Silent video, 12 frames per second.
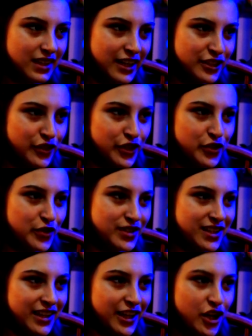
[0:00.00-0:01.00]
so then you could
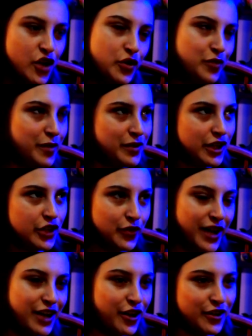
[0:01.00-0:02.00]
say, like, oh, you might be a
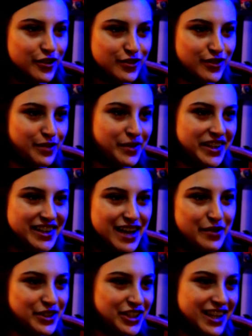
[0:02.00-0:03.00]
great artist or something like
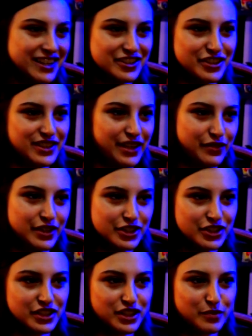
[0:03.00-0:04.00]
that, which, again, is just
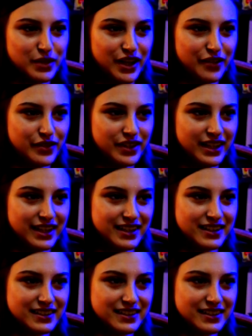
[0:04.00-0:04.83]
definitions. But I feel like